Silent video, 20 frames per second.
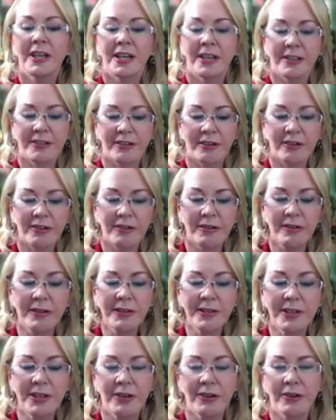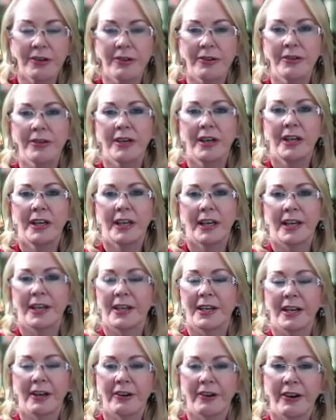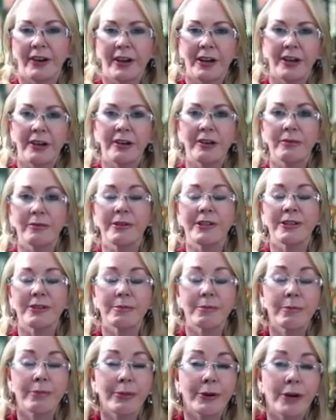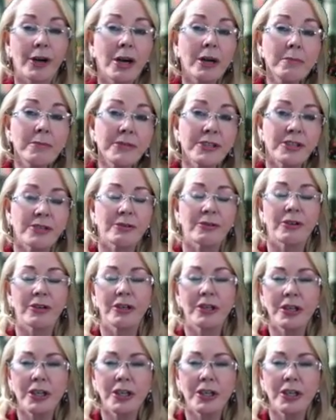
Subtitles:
It's also an area which prompts your,